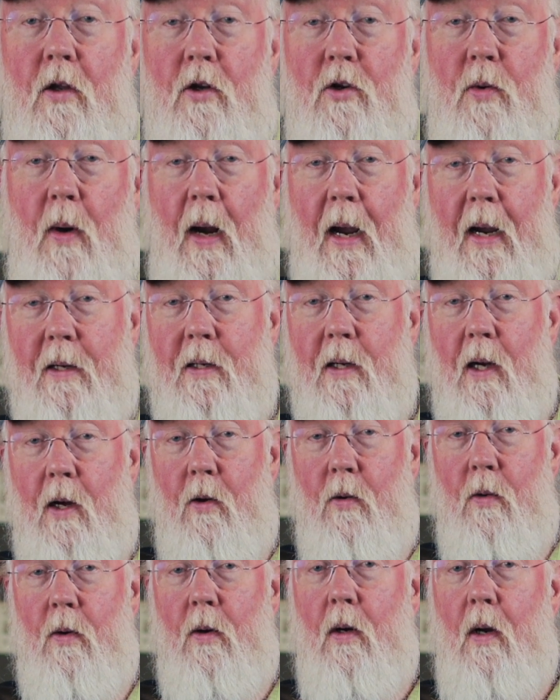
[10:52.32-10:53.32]
the
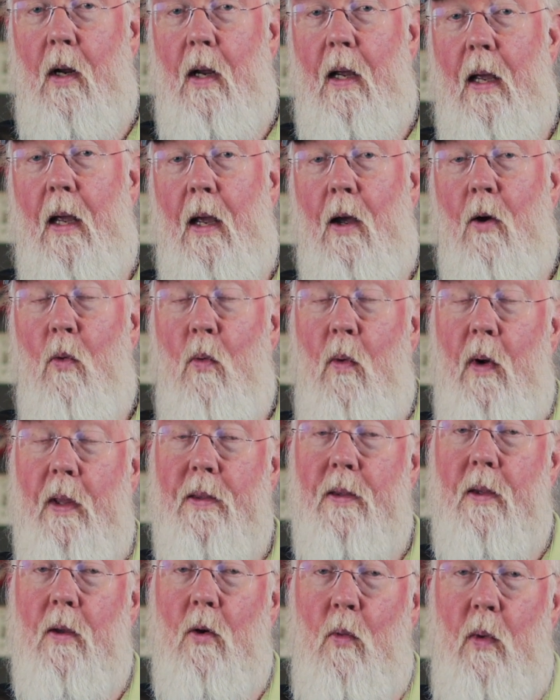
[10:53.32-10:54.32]
tritone
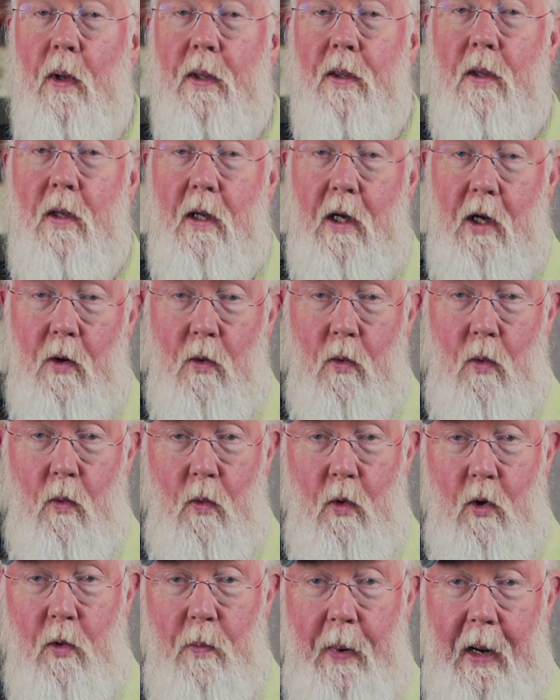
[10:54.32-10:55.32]
with the
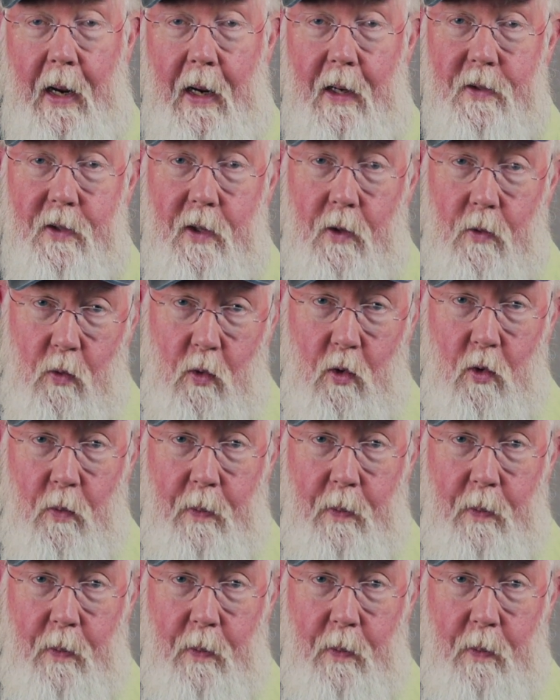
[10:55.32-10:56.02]
root bass, and